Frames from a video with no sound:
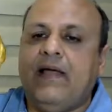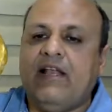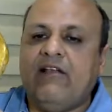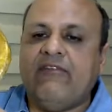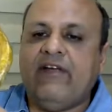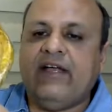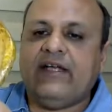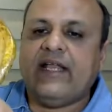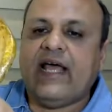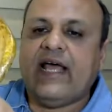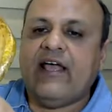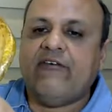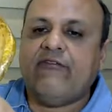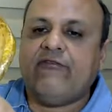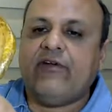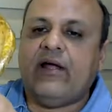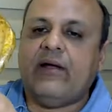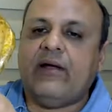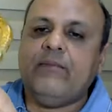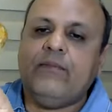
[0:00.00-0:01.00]
pelvic
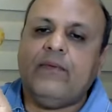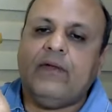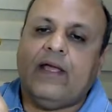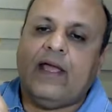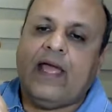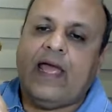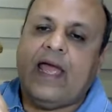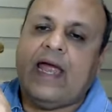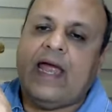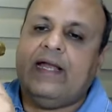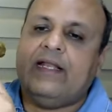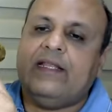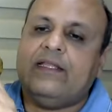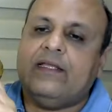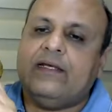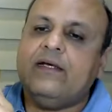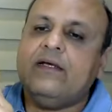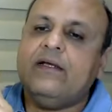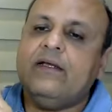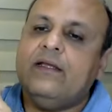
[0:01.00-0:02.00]
diaphragm and
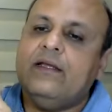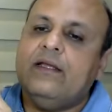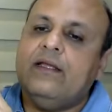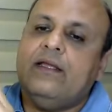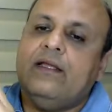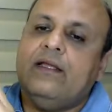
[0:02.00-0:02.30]
the